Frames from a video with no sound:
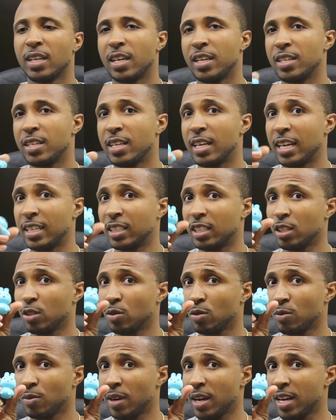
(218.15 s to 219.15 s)
And you got
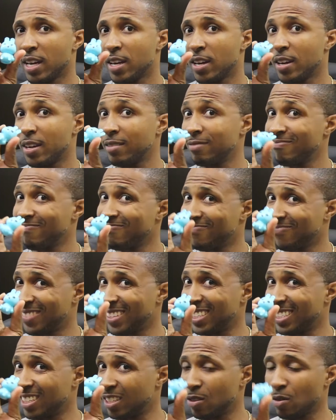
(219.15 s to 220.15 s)
this one right here.
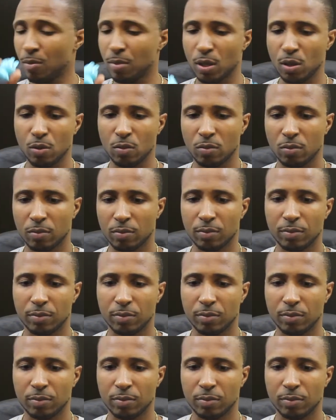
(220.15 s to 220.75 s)
This little blue.